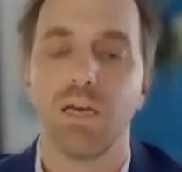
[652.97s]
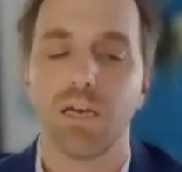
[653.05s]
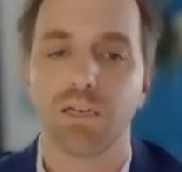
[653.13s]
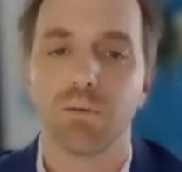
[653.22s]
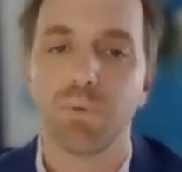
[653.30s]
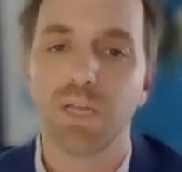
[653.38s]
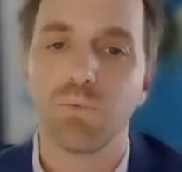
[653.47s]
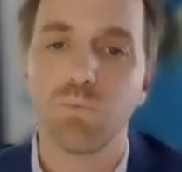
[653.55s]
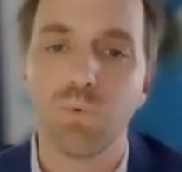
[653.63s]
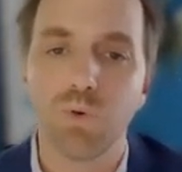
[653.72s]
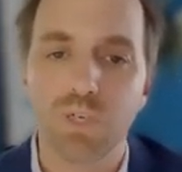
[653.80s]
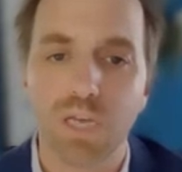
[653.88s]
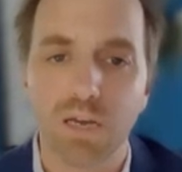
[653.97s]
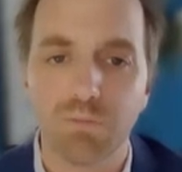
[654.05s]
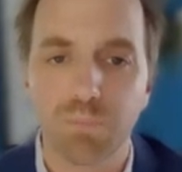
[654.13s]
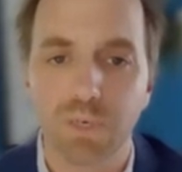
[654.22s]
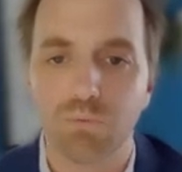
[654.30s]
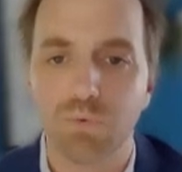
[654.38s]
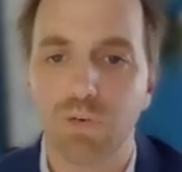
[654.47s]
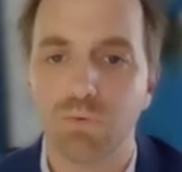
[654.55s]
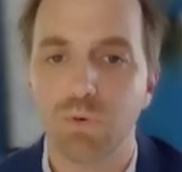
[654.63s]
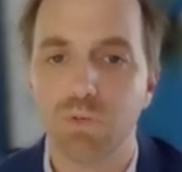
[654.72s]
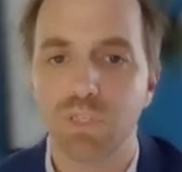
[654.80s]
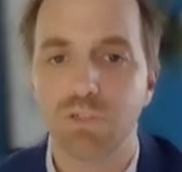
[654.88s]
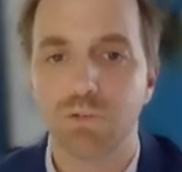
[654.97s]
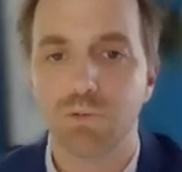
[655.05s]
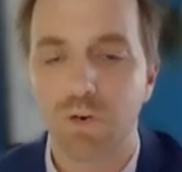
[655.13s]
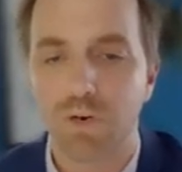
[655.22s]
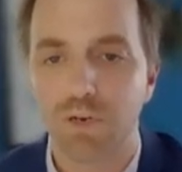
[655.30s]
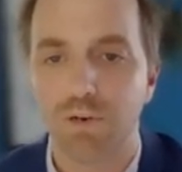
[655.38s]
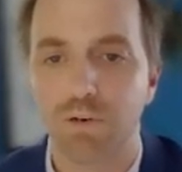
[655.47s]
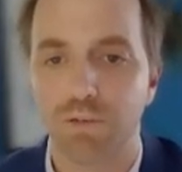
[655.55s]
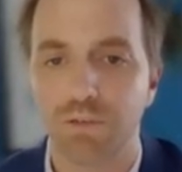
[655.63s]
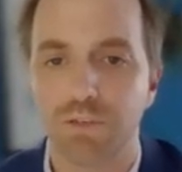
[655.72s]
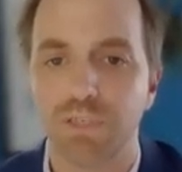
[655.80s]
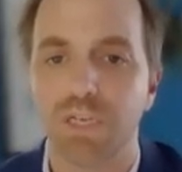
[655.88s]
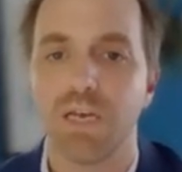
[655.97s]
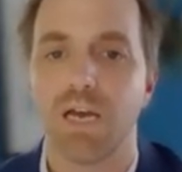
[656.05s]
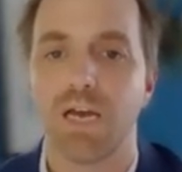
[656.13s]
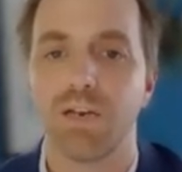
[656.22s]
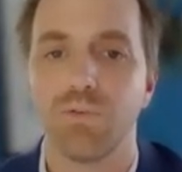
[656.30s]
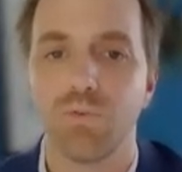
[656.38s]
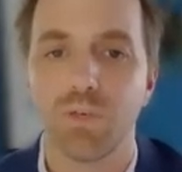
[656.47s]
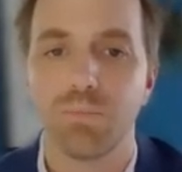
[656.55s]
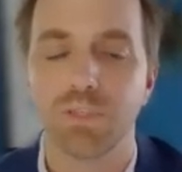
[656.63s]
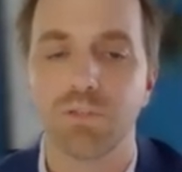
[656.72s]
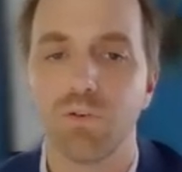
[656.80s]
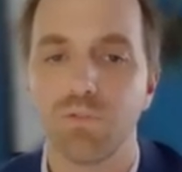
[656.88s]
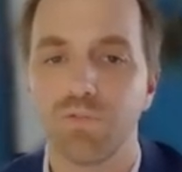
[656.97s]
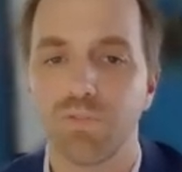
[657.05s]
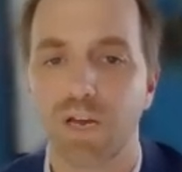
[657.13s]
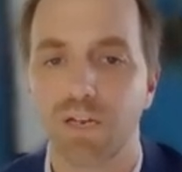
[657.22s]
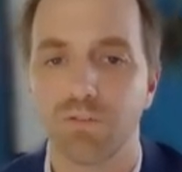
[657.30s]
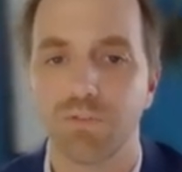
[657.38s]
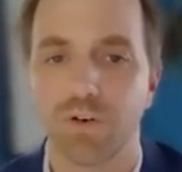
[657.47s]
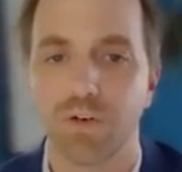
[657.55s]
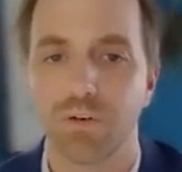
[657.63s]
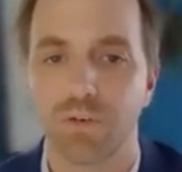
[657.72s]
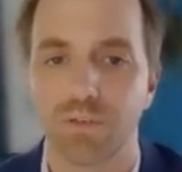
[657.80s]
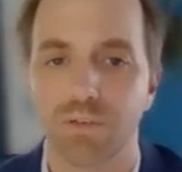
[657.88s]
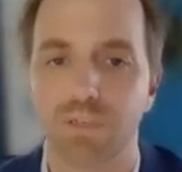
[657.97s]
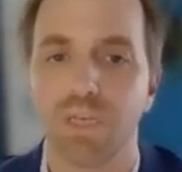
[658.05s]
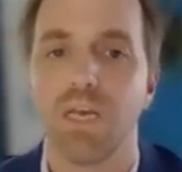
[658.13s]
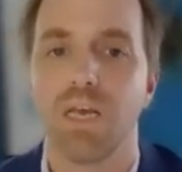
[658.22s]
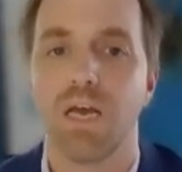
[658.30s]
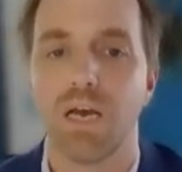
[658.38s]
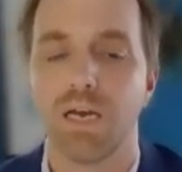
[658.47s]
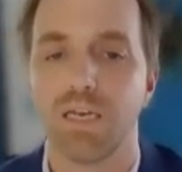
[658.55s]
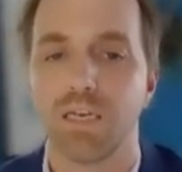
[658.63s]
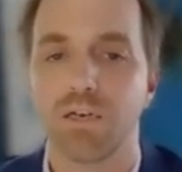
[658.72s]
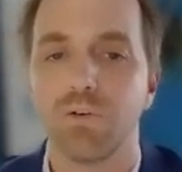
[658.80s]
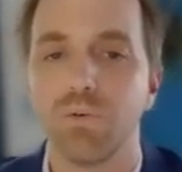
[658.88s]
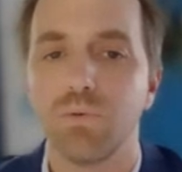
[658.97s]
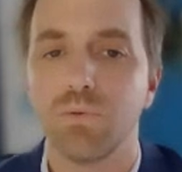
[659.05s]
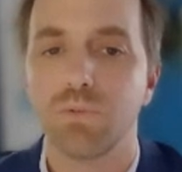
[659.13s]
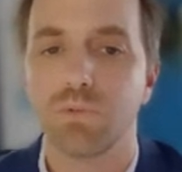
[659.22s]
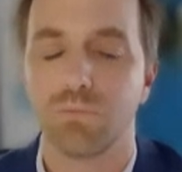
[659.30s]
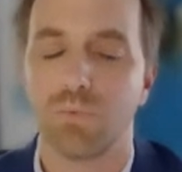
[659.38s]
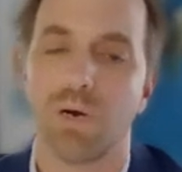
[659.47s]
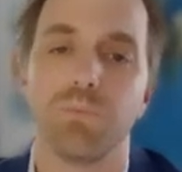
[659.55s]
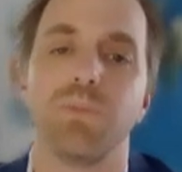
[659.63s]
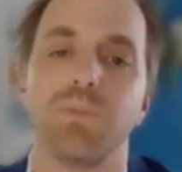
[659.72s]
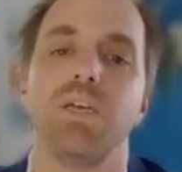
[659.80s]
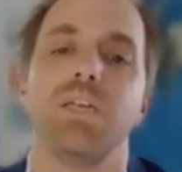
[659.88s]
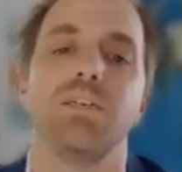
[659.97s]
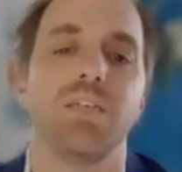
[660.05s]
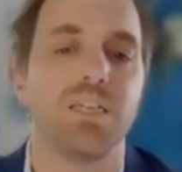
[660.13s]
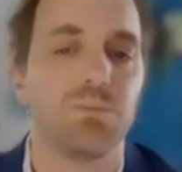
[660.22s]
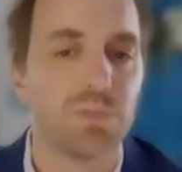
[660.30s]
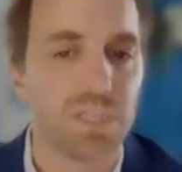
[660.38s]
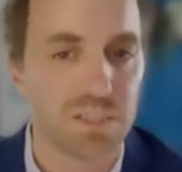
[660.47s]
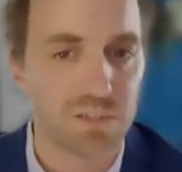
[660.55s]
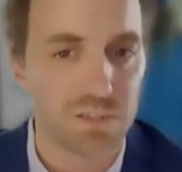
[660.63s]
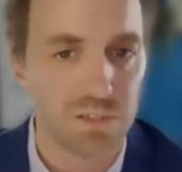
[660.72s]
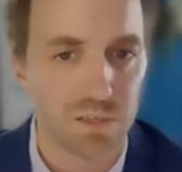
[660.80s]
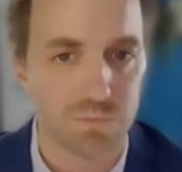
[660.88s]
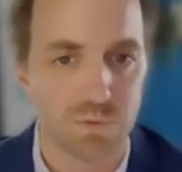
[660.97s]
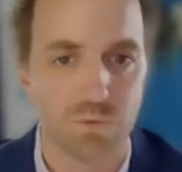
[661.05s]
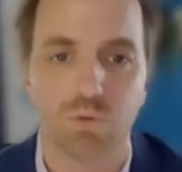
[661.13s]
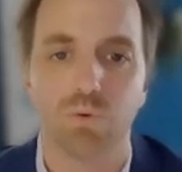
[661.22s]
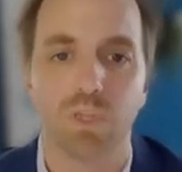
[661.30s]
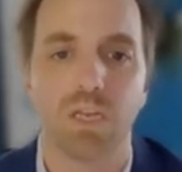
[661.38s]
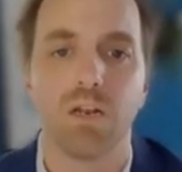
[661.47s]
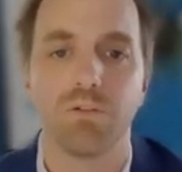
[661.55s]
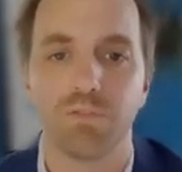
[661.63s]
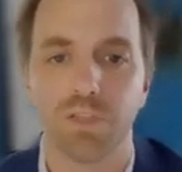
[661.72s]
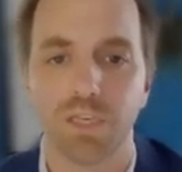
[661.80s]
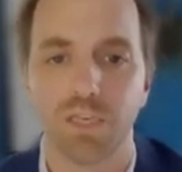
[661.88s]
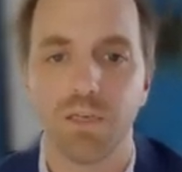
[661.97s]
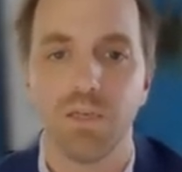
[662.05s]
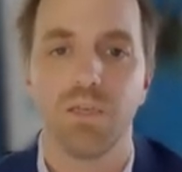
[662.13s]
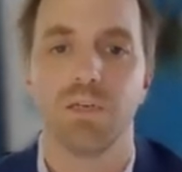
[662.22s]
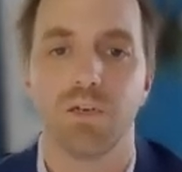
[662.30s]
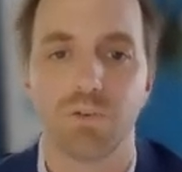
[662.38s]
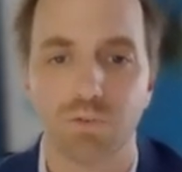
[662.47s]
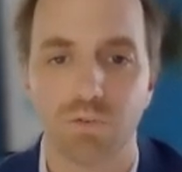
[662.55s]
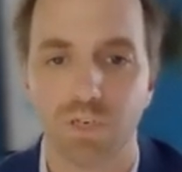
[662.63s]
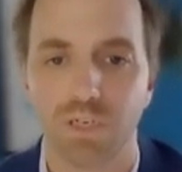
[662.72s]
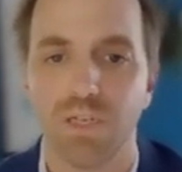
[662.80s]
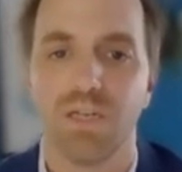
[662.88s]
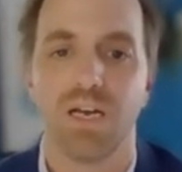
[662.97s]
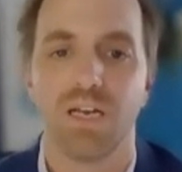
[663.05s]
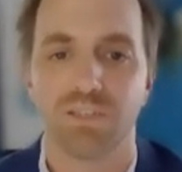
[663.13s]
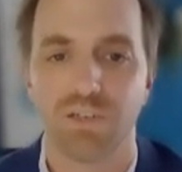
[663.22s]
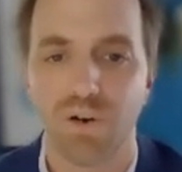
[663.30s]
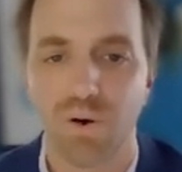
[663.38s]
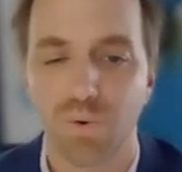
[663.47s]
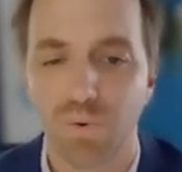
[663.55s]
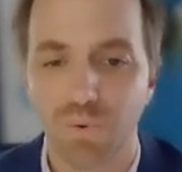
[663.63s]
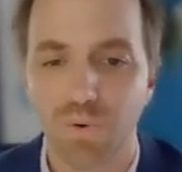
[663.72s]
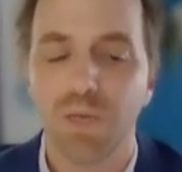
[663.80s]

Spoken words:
complaint would have been rerouted to Ireland, and NOIB is no fan of Ireland. It calls, well, in data protection terms, I'm sure they love the country as a whole,